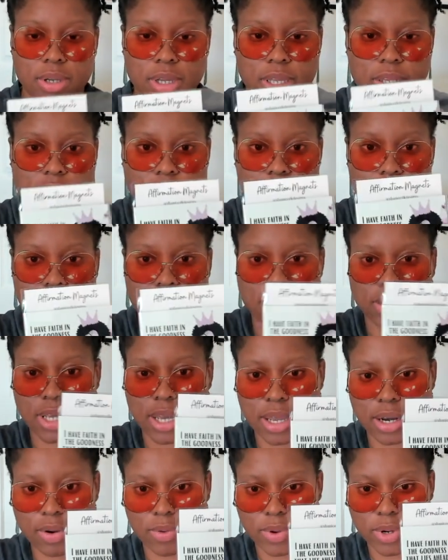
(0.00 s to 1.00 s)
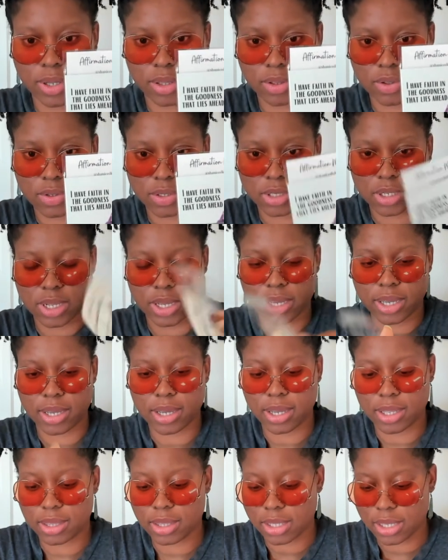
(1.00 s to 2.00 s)
and so that's kind of what it looks like
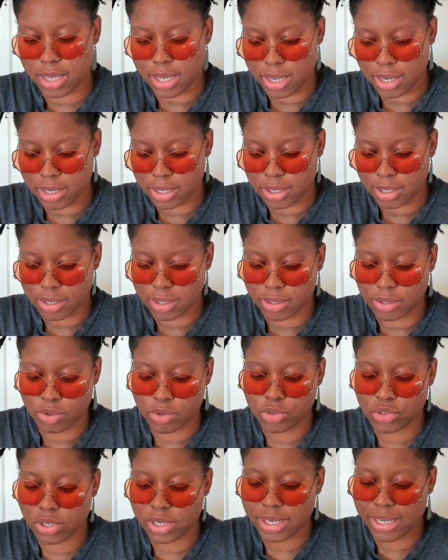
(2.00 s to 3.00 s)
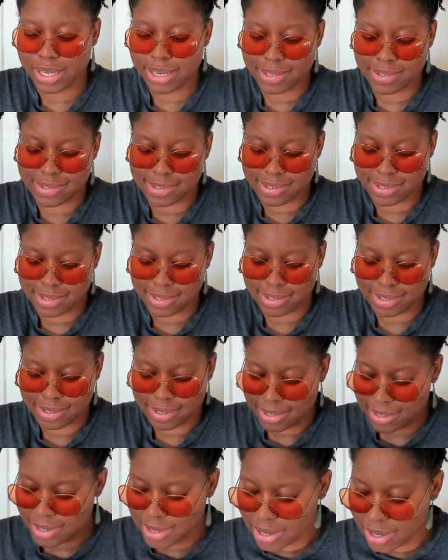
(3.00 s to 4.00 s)
at the end. Usually it's
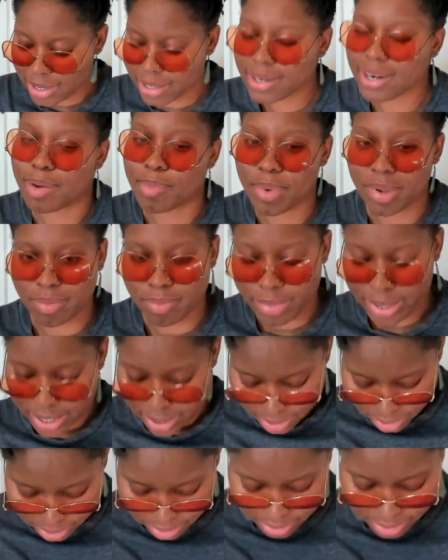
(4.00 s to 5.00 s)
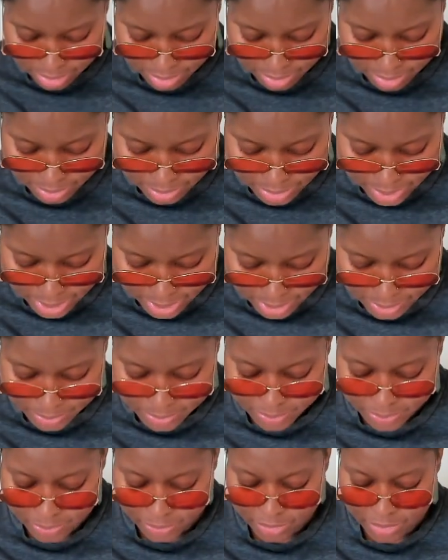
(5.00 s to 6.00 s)
cut a bit better, but
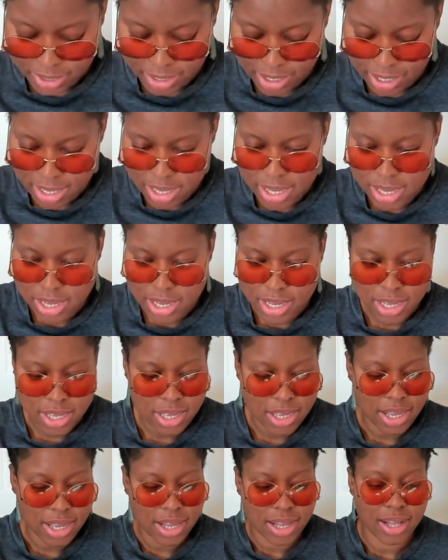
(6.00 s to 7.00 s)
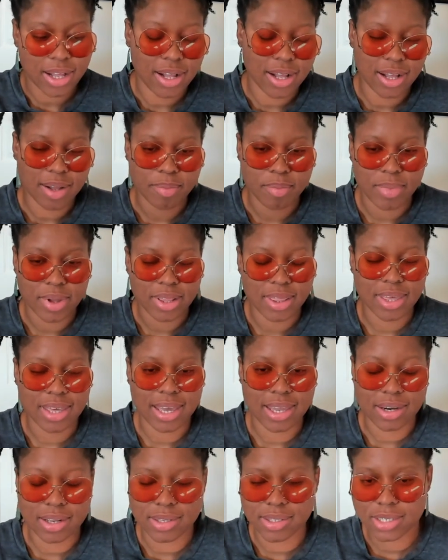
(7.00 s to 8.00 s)
I think
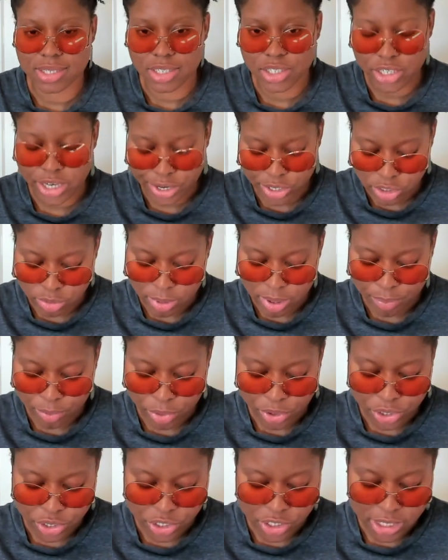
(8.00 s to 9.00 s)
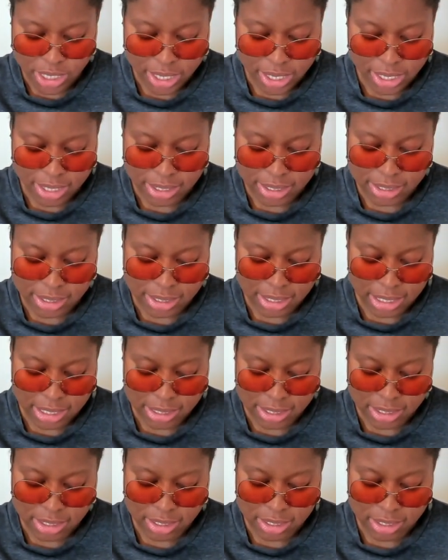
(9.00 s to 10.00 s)
I need to change my printer settings
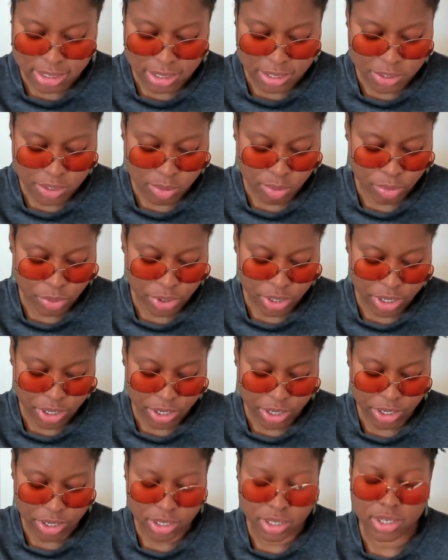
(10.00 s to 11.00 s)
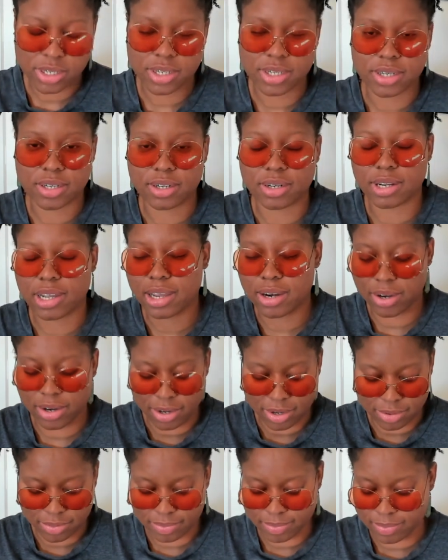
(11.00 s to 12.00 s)
because this printer, I don't
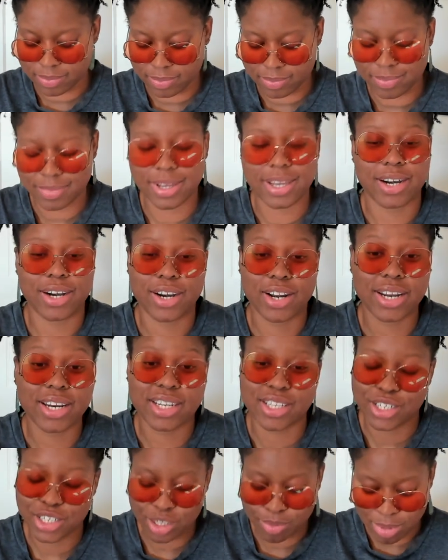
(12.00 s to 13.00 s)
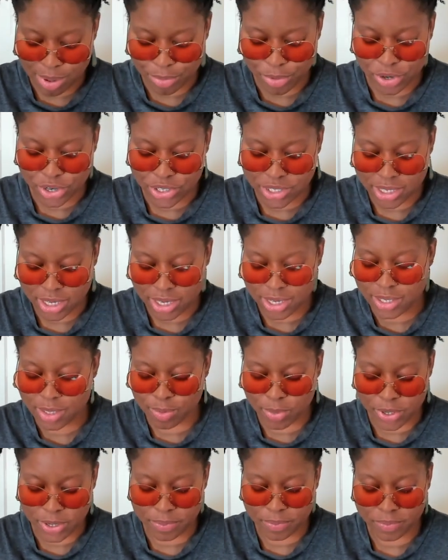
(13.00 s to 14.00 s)
know. I need to change my printer settings,
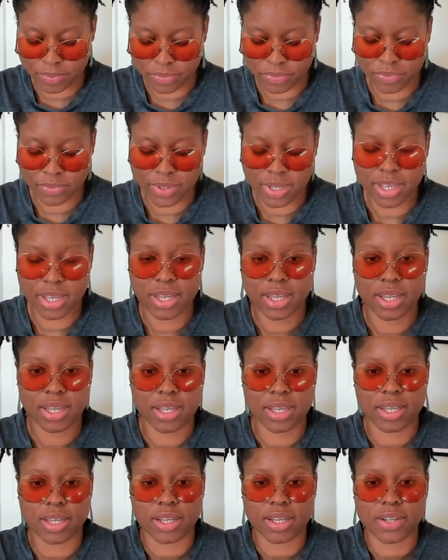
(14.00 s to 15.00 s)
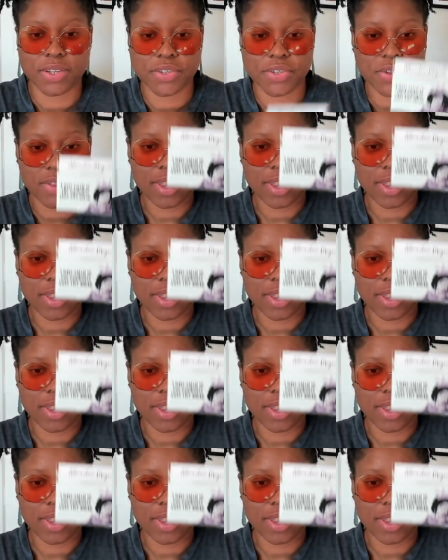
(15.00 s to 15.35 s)
but so